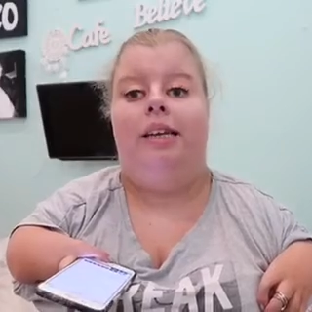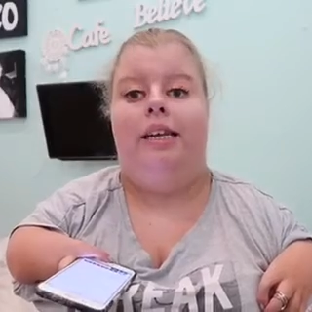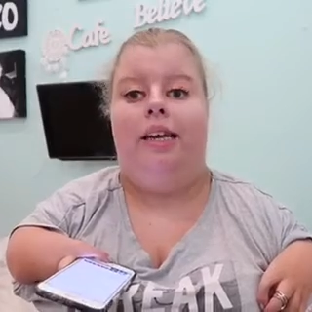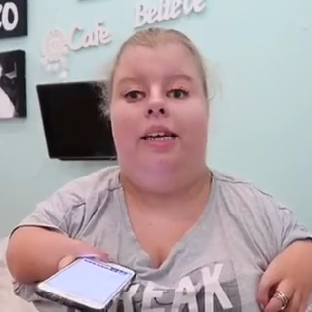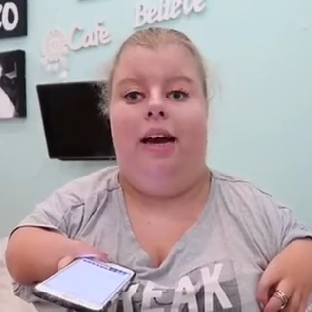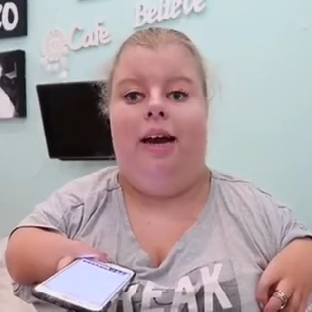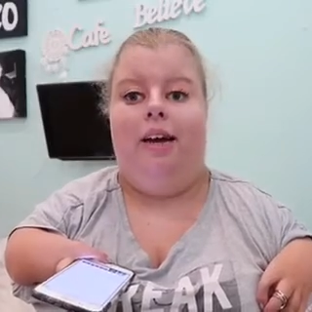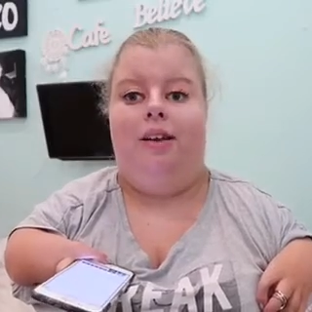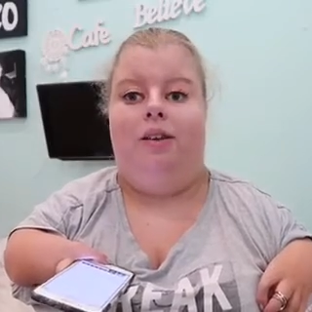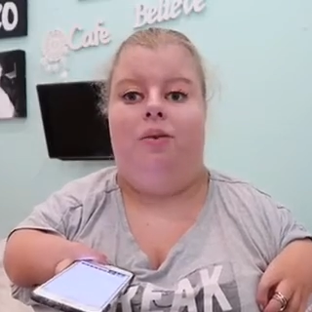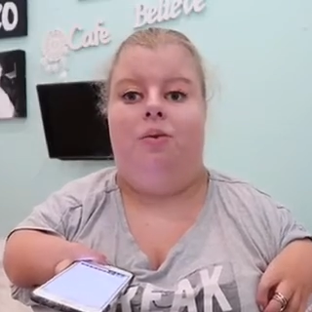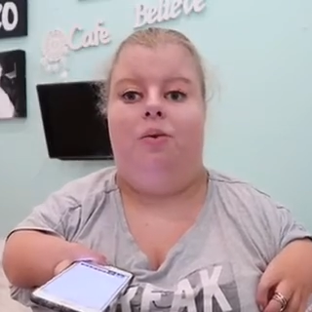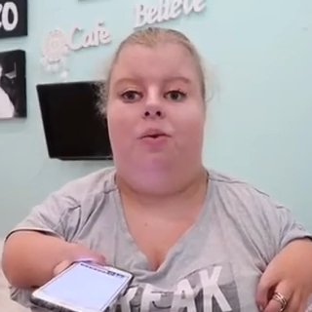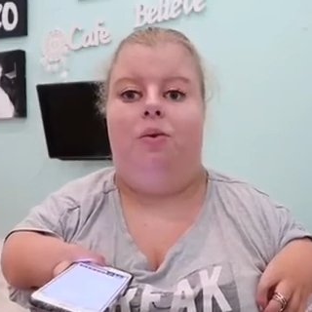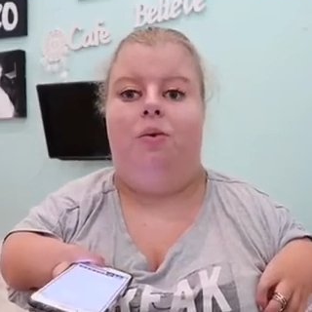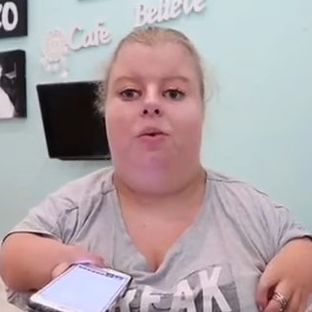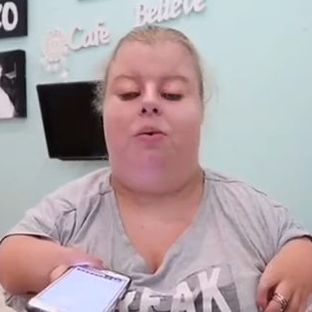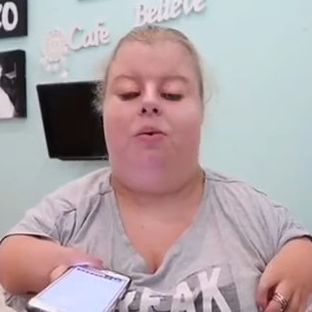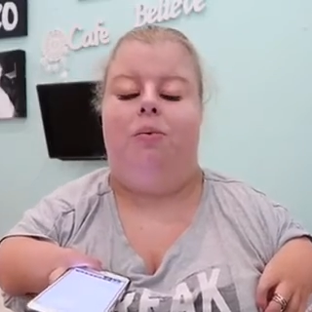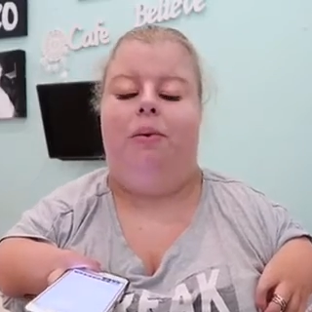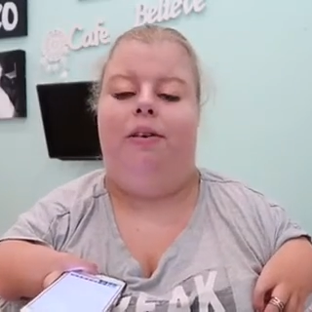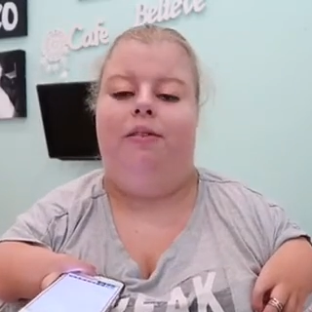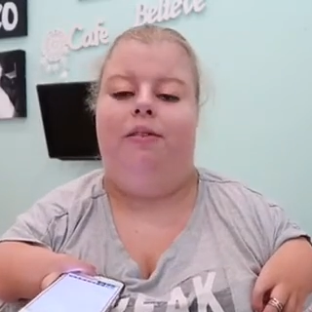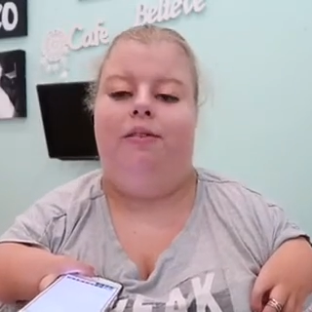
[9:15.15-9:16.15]
yes, was
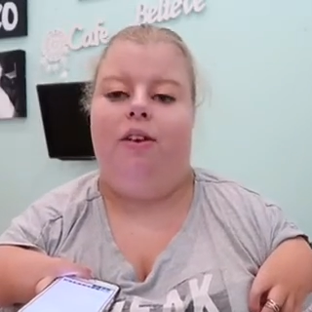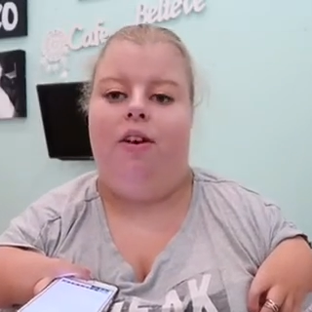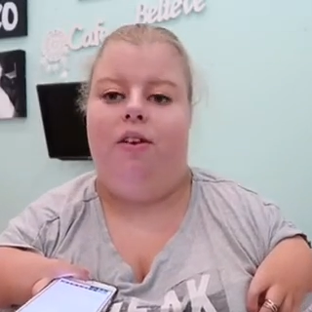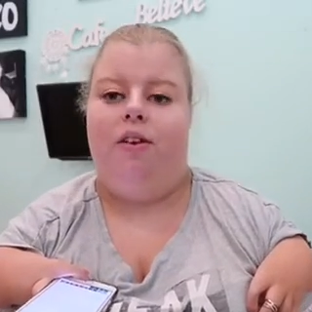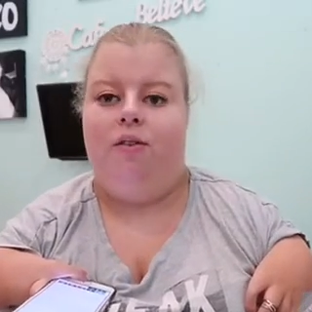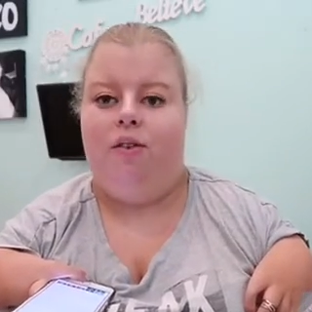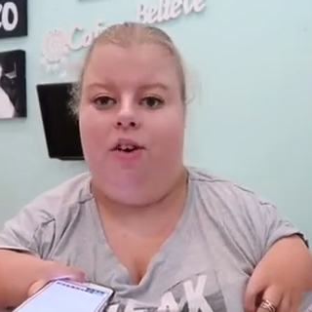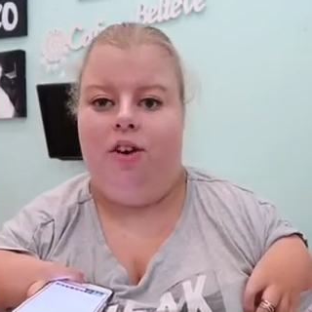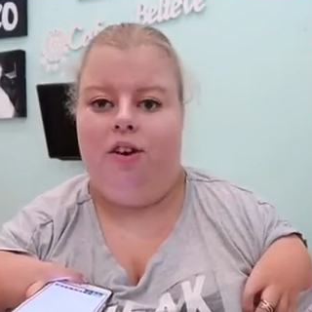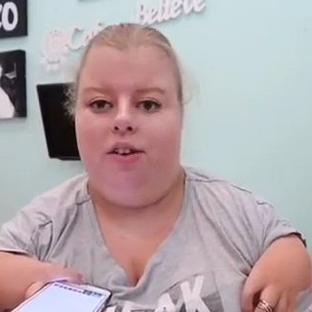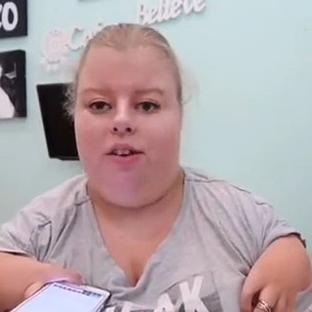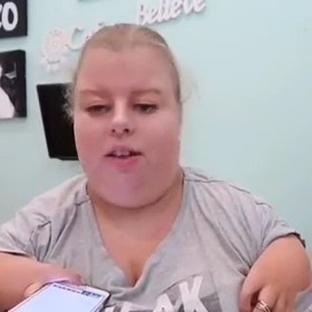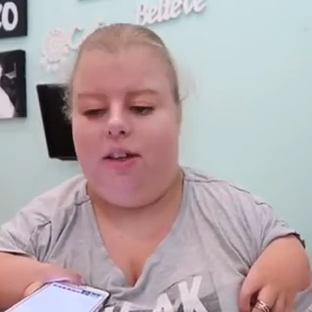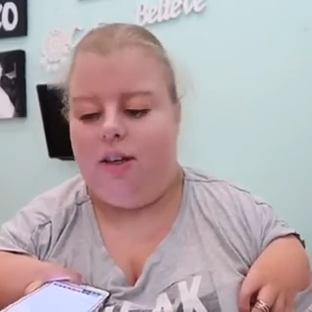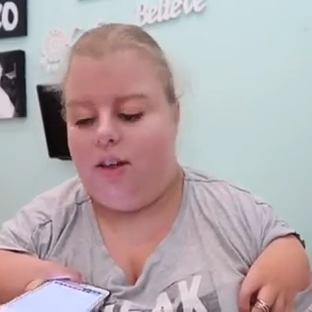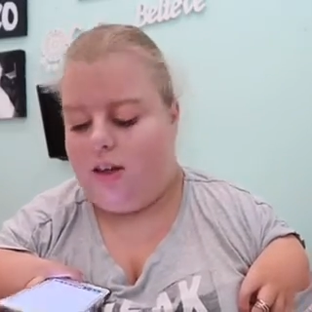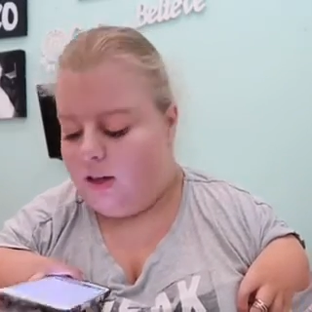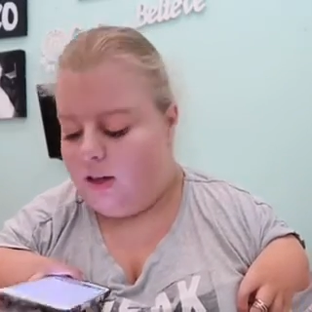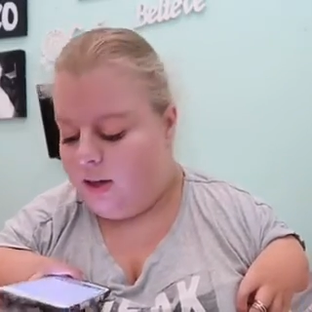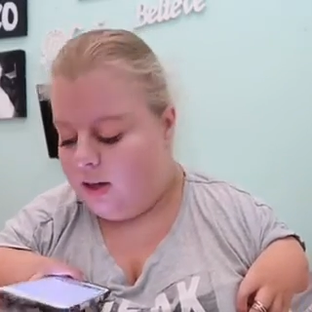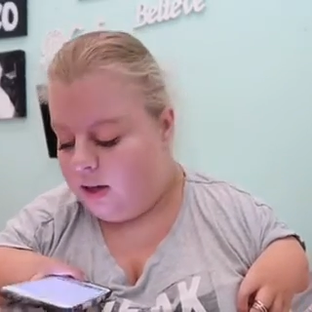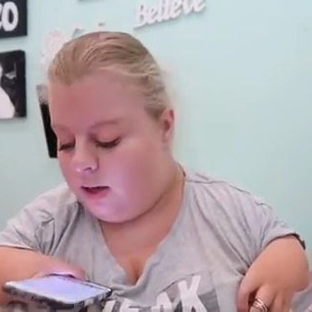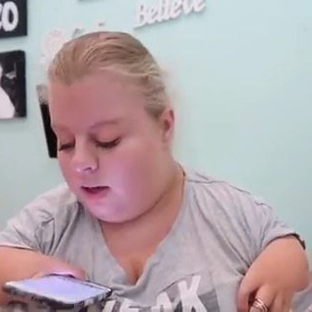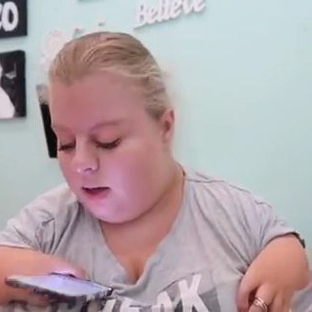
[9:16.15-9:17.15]
with my friend Rosie
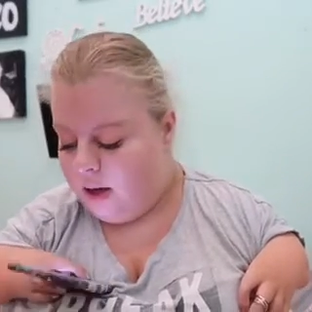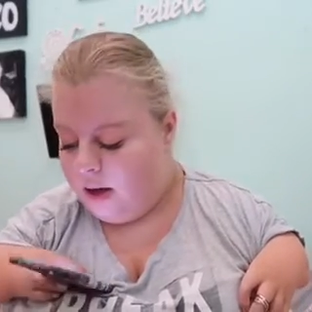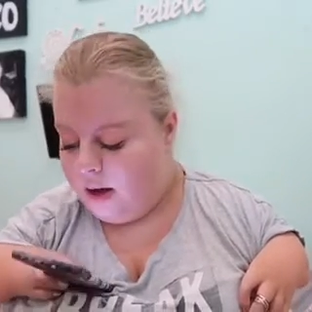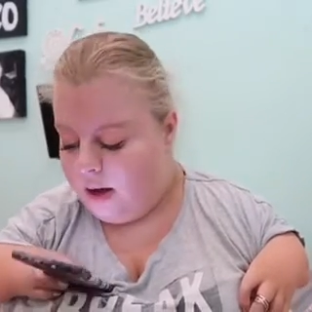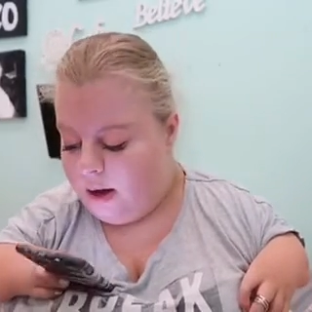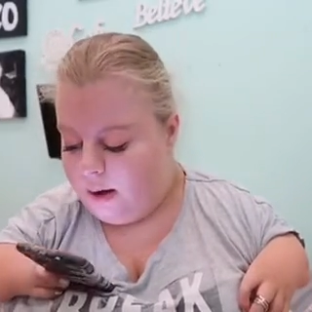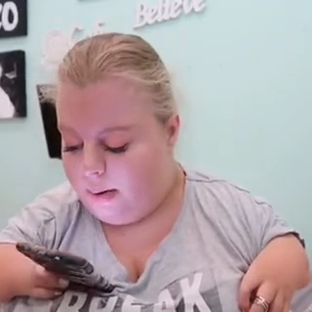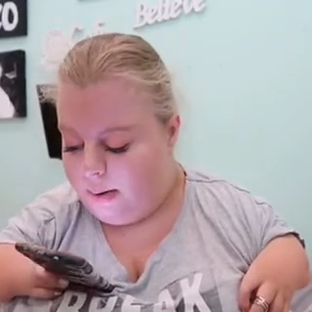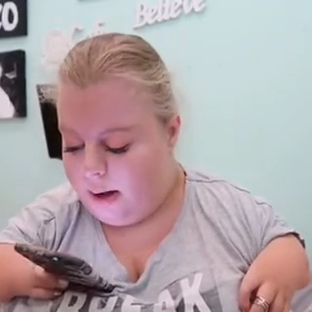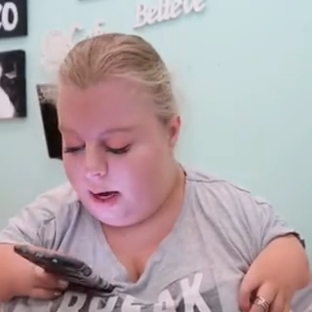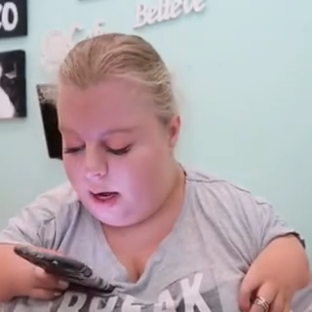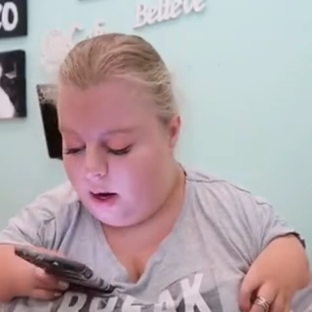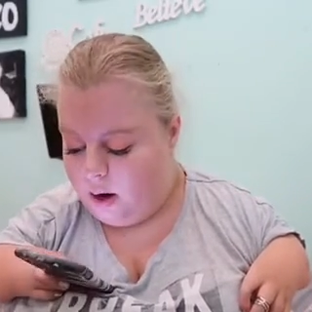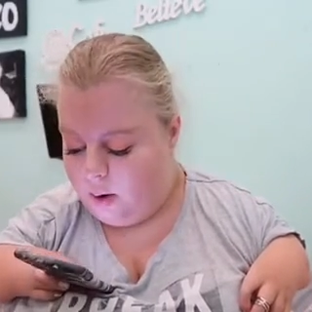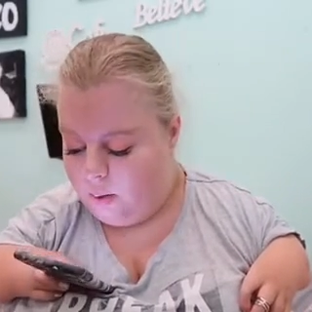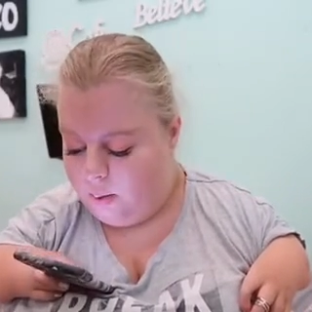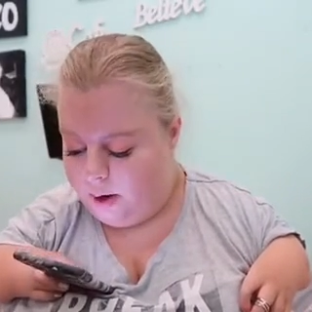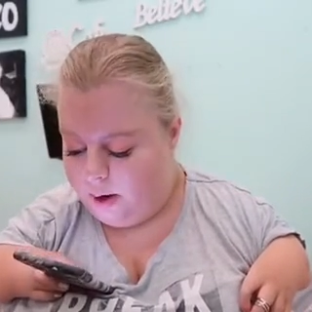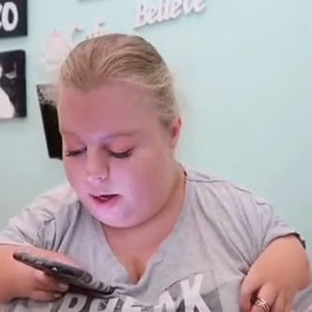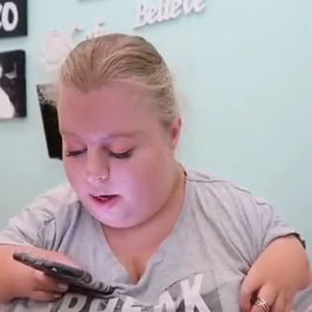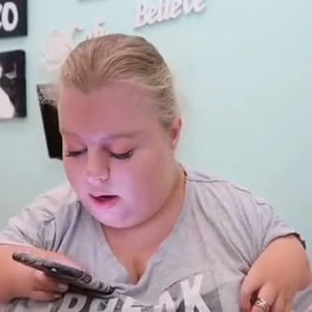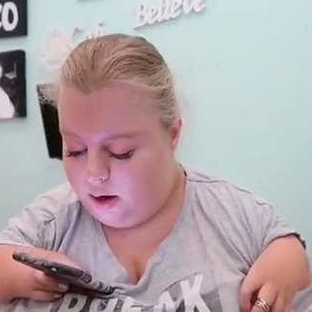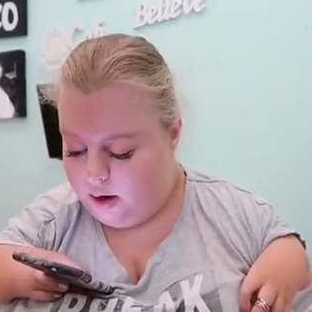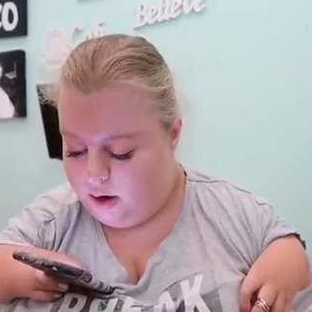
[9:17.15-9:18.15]
about a
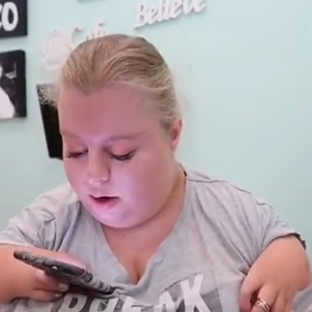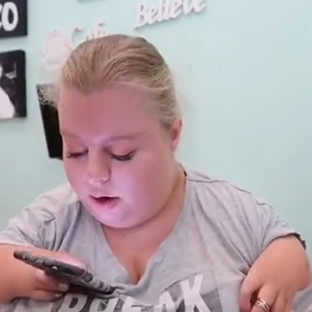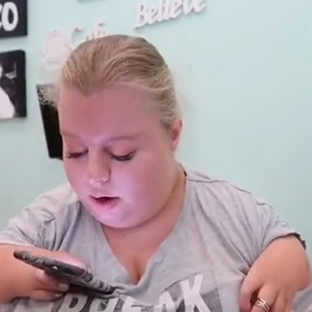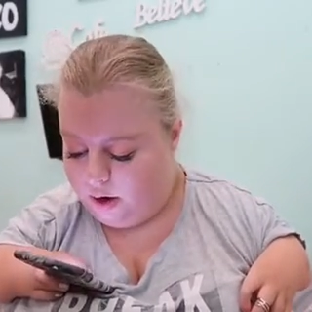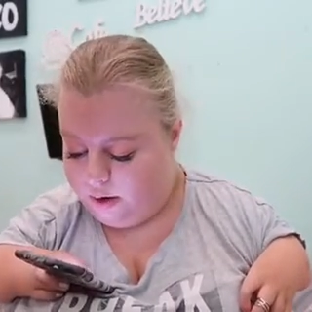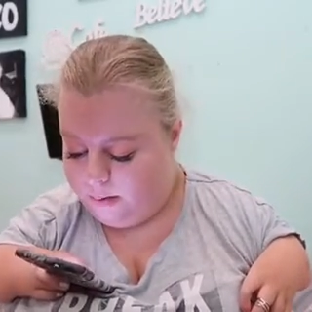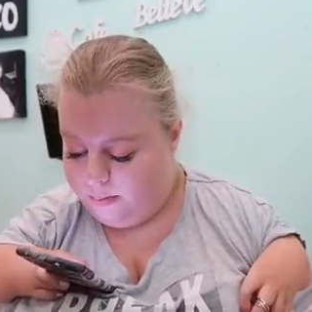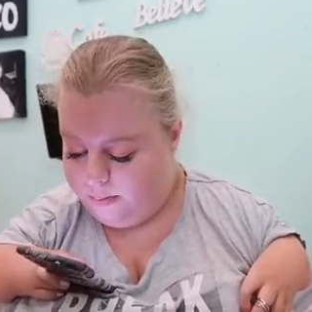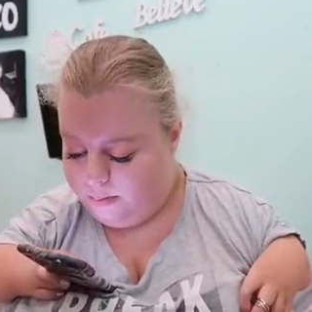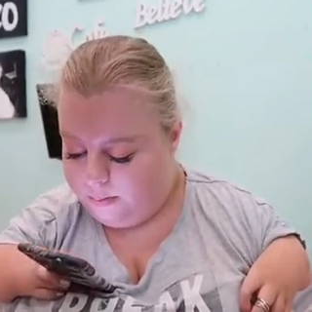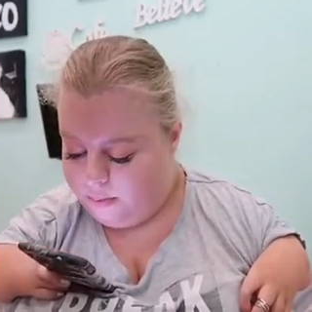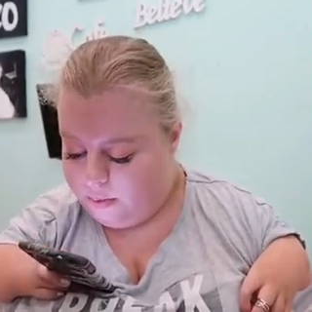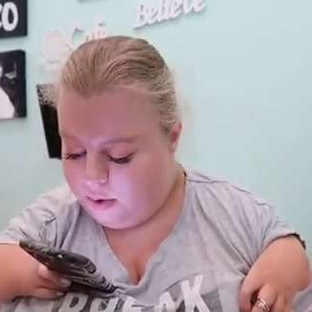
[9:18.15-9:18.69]
week ago.